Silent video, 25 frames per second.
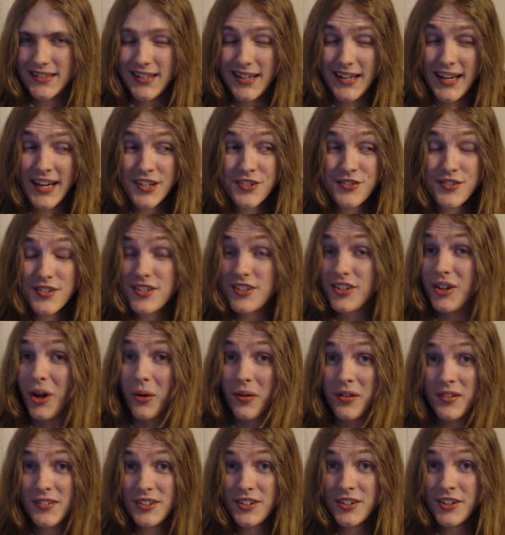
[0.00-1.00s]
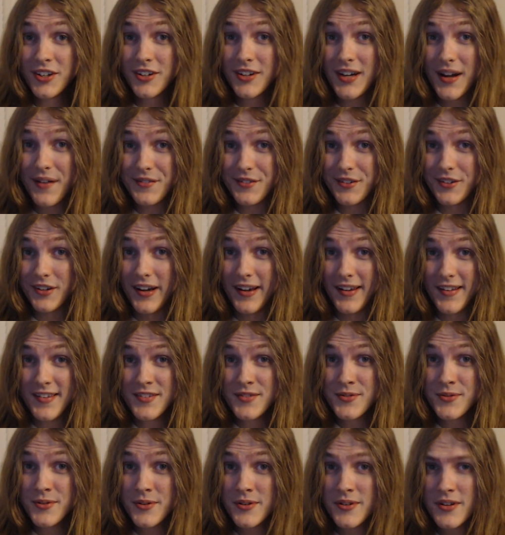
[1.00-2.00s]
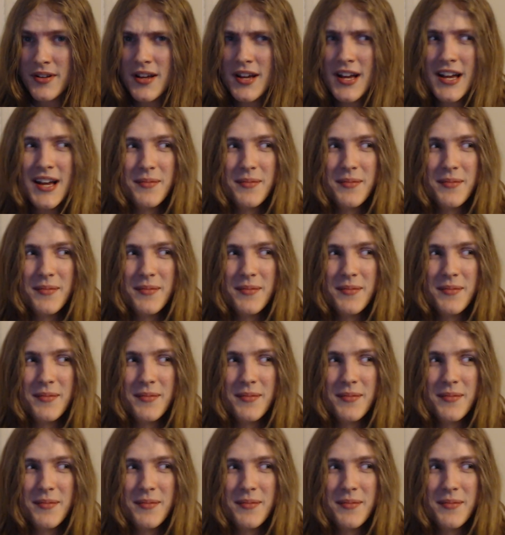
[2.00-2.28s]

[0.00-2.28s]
I actually ghosted her after high school,